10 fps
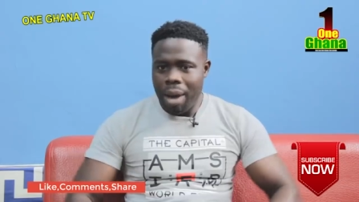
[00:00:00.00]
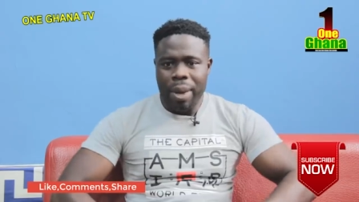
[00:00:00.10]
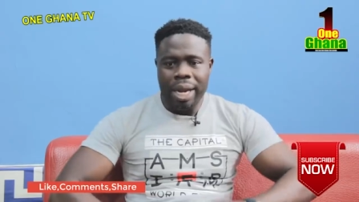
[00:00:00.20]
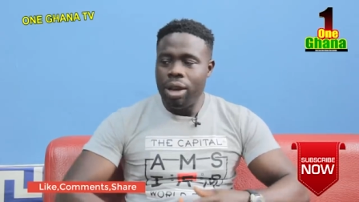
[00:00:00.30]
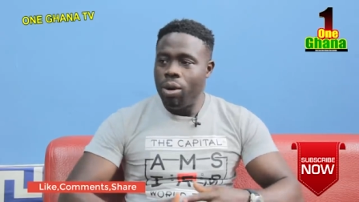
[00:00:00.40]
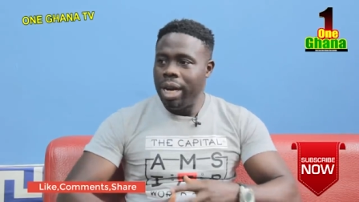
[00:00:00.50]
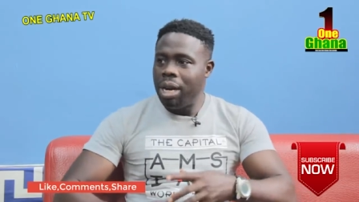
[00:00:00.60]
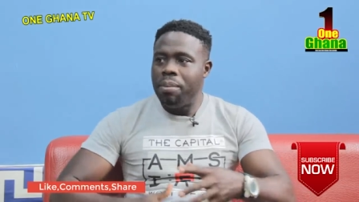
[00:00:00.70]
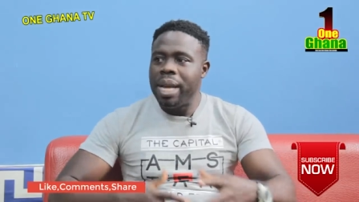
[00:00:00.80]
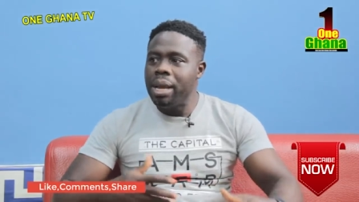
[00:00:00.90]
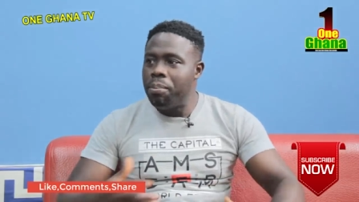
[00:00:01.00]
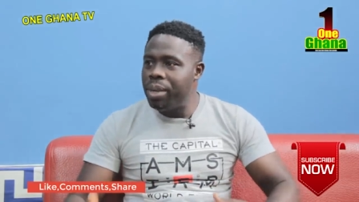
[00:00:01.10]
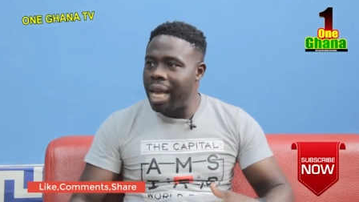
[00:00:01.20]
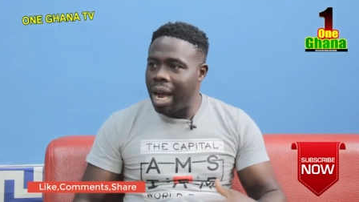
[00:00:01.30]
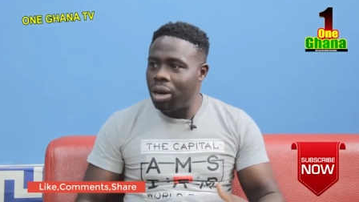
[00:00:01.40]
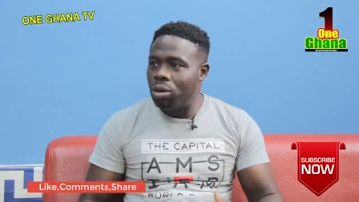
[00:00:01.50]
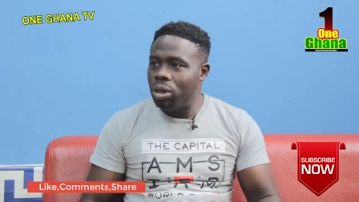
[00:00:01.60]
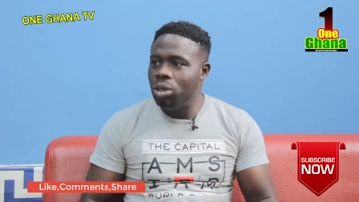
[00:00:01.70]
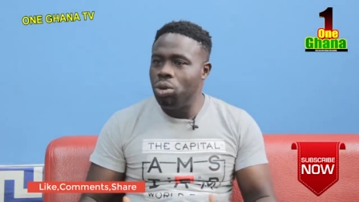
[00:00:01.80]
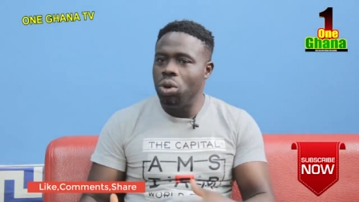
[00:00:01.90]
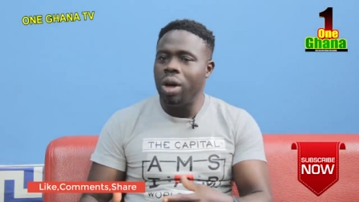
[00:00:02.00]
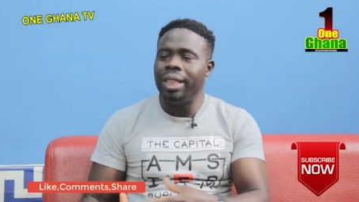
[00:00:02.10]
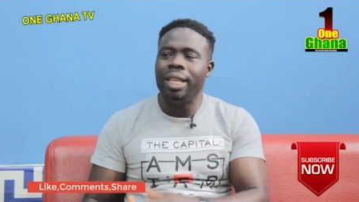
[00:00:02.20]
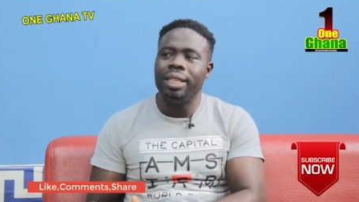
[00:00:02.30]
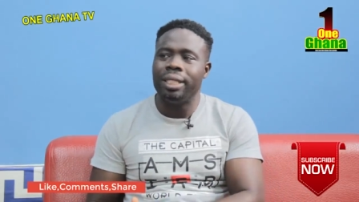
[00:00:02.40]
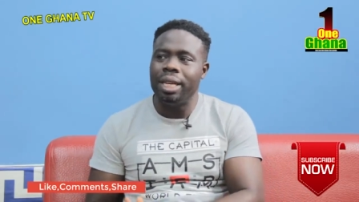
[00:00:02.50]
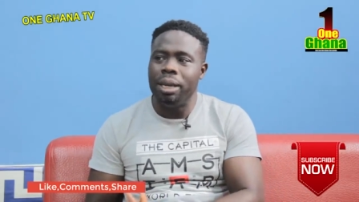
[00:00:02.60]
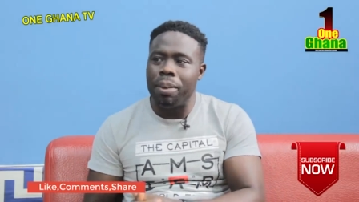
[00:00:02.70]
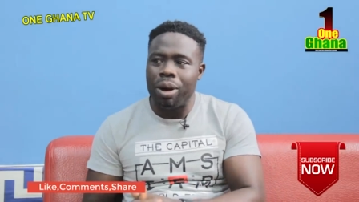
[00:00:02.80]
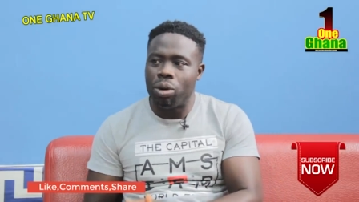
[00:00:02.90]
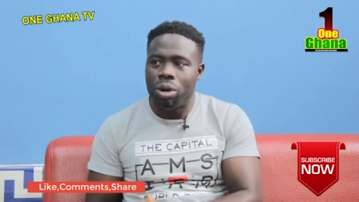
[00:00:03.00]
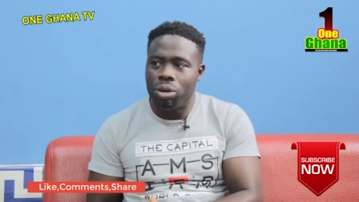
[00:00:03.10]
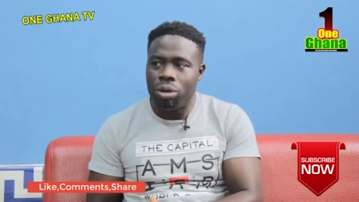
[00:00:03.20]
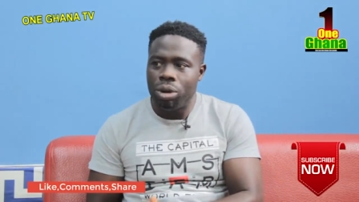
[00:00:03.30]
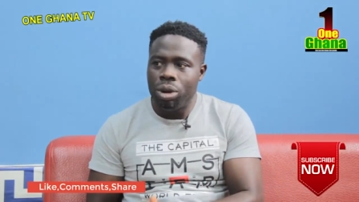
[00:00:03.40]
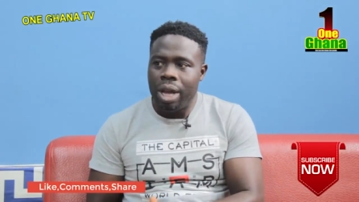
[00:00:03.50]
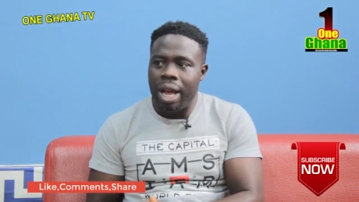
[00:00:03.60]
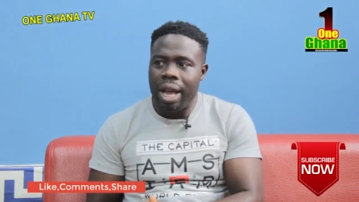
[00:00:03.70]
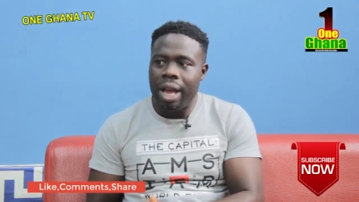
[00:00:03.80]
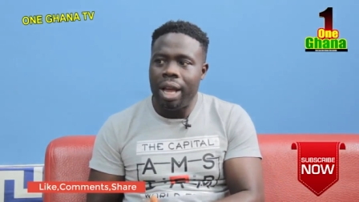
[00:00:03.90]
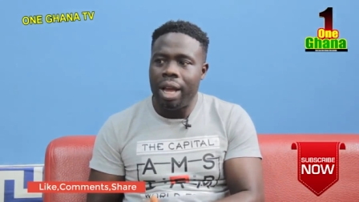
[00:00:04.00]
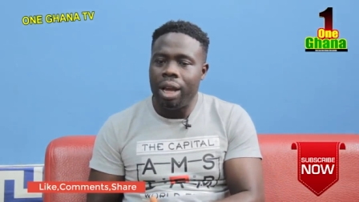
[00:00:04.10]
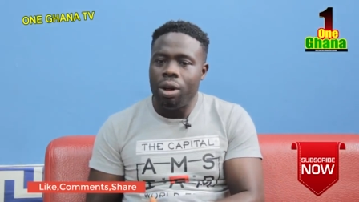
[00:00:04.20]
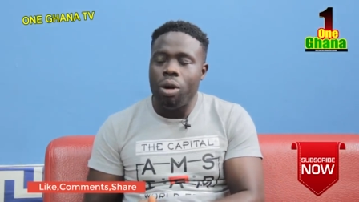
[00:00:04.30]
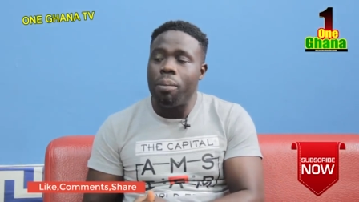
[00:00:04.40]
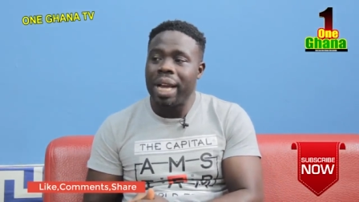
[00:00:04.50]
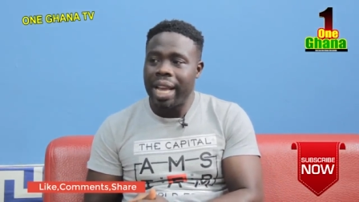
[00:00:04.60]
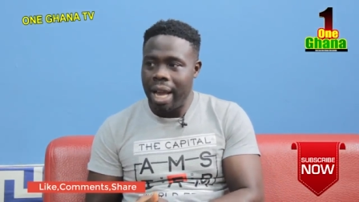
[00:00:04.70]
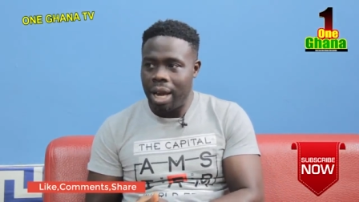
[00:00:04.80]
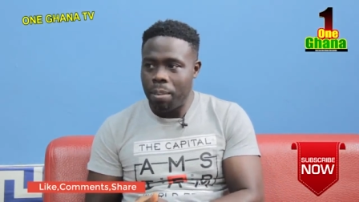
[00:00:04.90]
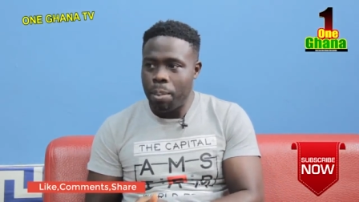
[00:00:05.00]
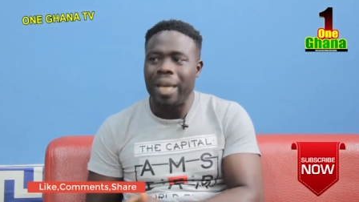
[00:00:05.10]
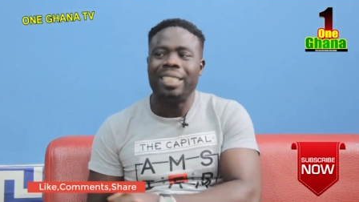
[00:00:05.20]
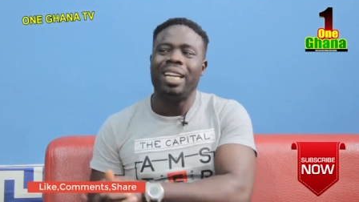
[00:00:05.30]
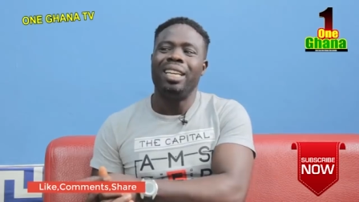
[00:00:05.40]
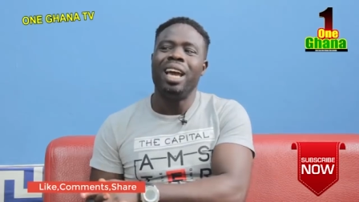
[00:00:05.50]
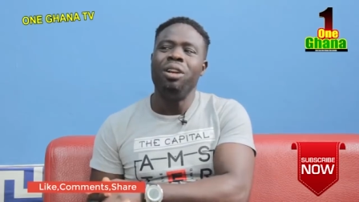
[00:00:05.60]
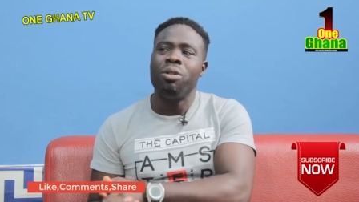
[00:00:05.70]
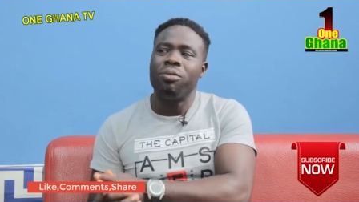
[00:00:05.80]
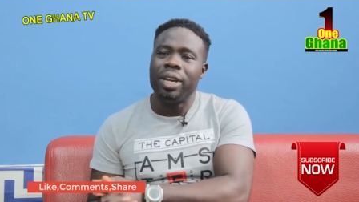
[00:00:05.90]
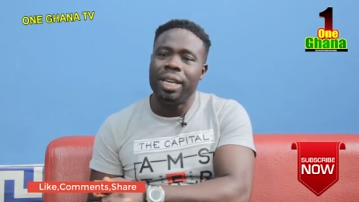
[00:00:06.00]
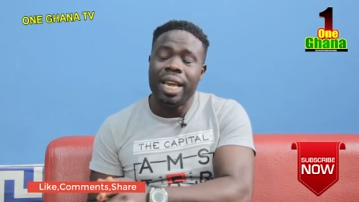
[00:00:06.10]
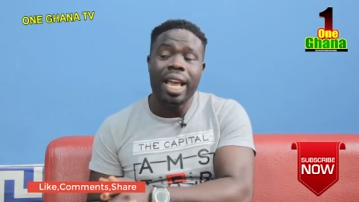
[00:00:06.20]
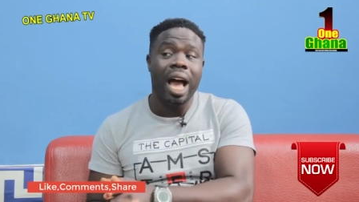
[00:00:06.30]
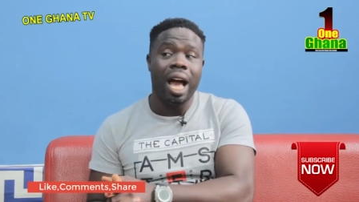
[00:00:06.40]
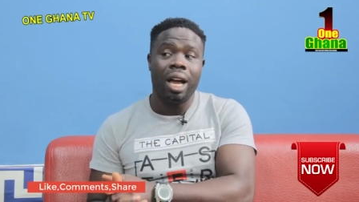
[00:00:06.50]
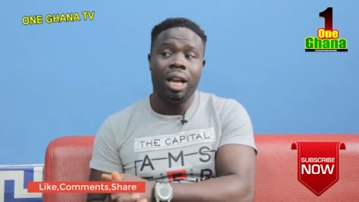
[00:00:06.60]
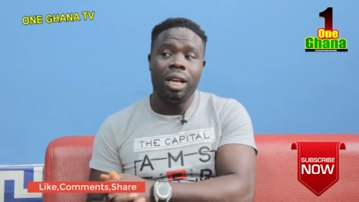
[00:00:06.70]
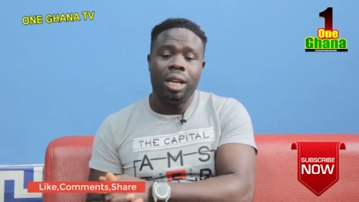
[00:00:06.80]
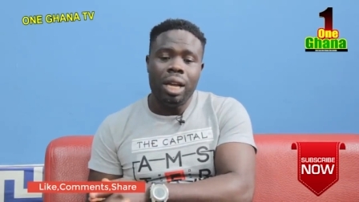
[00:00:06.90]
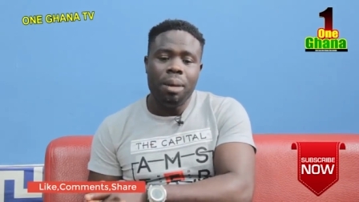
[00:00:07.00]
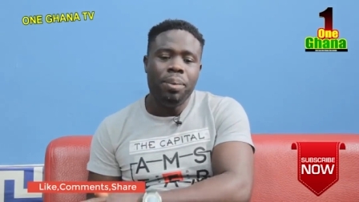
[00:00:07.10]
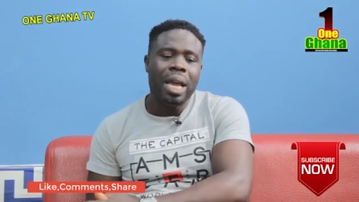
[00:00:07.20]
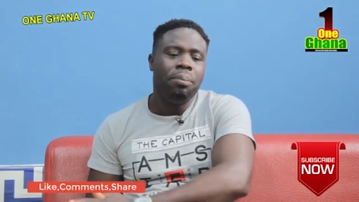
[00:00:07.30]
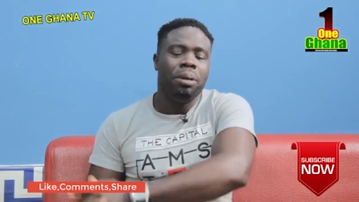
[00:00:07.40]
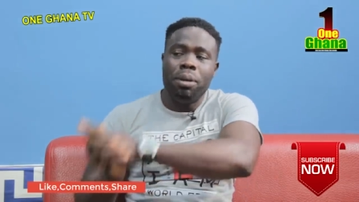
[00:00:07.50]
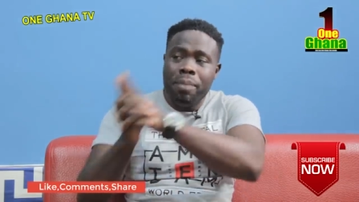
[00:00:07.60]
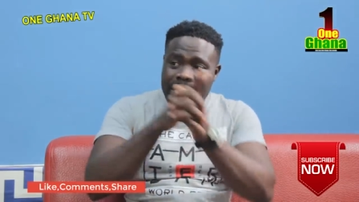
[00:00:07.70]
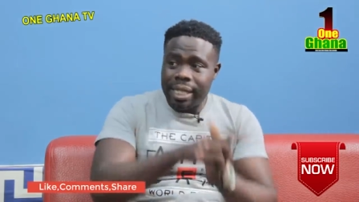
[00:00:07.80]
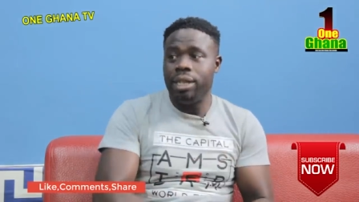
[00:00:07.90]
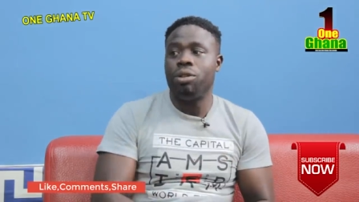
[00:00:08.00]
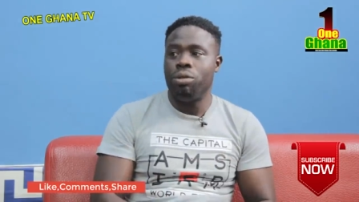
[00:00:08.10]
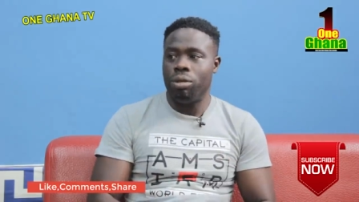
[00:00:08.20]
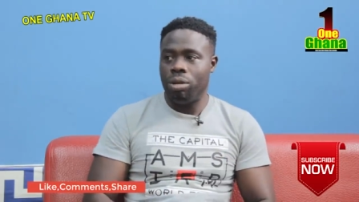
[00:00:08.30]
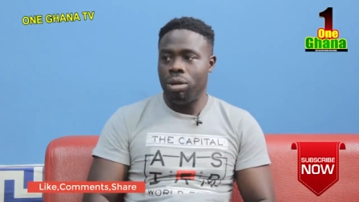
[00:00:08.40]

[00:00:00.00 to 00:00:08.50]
I'm the only baby piano. You don't think it's any pacrono, eh, or Becca, but at the end of the day, Ebia bibi besino.